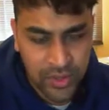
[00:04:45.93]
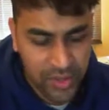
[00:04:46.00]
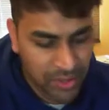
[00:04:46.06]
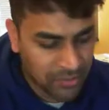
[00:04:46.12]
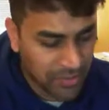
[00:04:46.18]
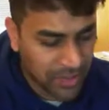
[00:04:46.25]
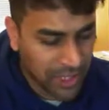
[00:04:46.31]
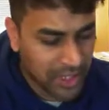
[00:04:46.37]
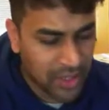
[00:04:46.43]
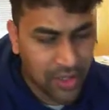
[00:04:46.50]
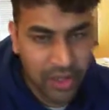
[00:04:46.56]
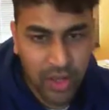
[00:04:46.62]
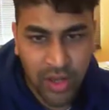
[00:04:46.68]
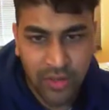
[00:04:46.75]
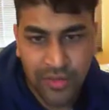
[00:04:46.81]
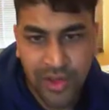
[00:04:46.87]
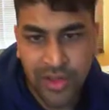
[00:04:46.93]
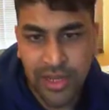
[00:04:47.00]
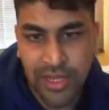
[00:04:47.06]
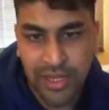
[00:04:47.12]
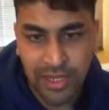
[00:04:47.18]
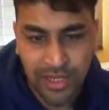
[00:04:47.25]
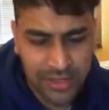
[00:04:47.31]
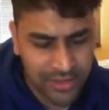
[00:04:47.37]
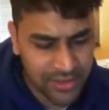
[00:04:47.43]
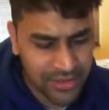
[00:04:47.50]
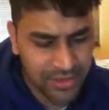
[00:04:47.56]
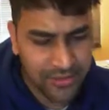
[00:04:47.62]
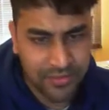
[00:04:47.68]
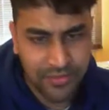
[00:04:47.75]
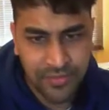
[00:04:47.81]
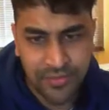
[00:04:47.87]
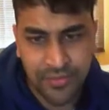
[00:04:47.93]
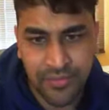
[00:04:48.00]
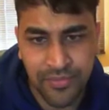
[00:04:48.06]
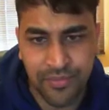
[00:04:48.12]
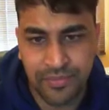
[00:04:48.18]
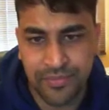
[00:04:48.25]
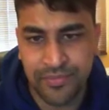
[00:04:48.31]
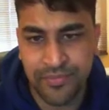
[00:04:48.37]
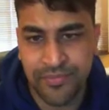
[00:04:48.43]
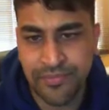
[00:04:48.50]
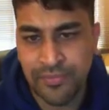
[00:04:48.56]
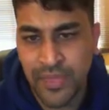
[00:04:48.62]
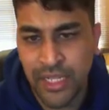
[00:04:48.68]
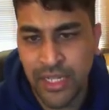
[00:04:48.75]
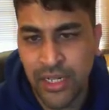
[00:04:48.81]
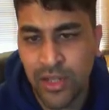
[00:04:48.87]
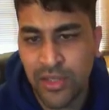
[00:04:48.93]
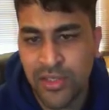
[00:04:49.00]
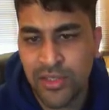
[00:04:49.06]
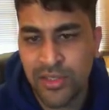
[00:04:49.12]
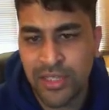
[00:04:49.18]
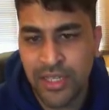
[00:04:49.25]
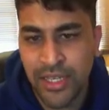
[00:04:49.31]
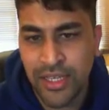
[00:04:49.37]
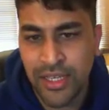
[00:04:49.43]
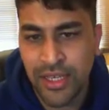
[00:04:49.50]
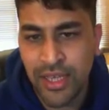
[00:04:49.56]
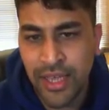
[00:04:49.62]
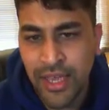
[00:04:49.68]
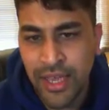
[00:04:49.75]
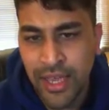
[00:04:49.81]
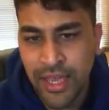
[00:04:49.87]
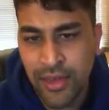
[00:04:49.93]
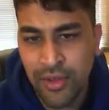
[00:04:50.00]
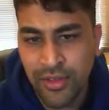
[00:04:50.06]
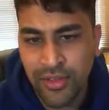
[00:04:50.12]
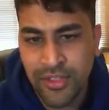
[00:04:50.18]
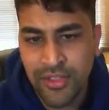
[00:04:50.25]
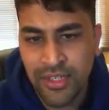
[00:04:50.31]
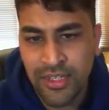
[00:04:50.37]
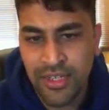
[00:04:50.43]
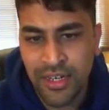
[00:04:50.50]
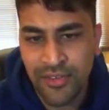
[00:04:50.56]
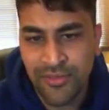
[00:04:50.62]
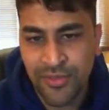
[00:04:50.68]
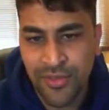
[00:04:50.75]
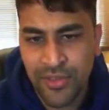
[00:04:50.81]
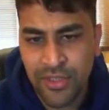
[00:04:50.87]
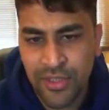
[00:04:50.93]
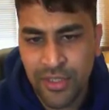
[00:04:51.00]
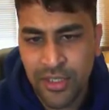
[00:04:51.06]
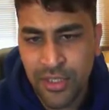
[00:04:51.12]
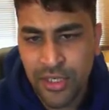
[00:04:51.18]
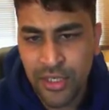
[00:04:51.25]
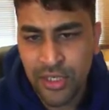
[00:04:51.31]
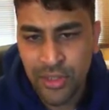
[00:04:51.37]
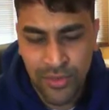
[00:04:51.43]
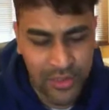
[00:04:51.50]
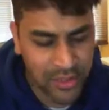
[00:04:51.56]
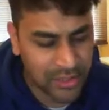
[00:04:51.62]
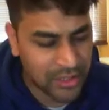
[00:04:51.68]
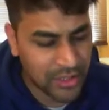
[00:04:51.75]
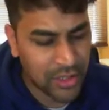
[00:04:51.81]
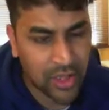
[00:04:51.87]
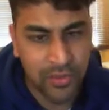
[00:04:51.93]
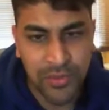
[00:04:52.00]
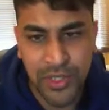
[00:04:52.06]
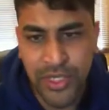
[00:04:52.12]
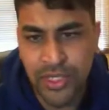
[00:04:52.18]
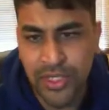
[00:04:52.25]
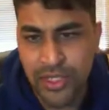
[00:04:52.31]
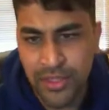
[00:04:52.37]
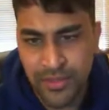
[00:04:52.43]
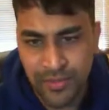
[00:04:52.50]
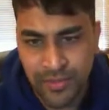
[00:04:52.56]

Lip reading: back of our linked list. It'll also take a constant reference to a string object